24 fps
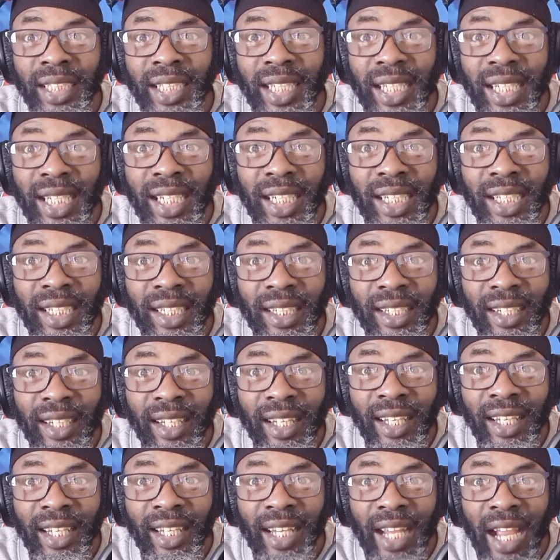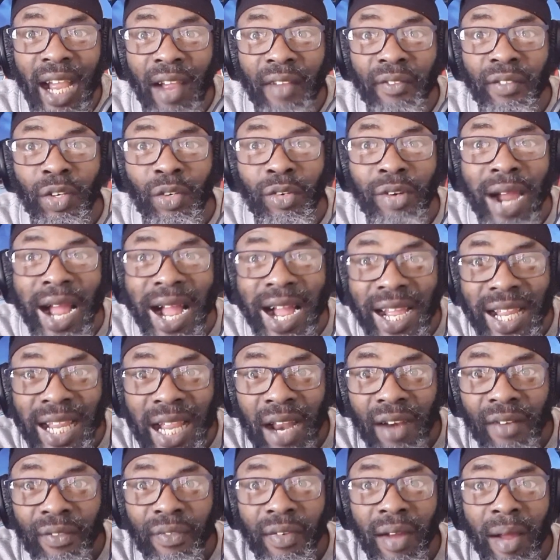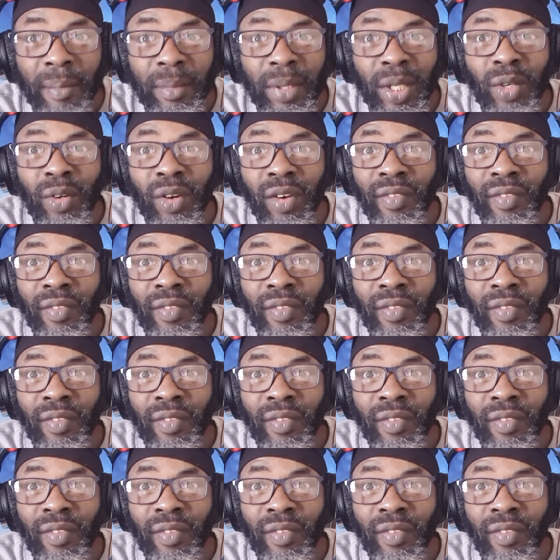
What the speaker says: Seeing, you have the royal family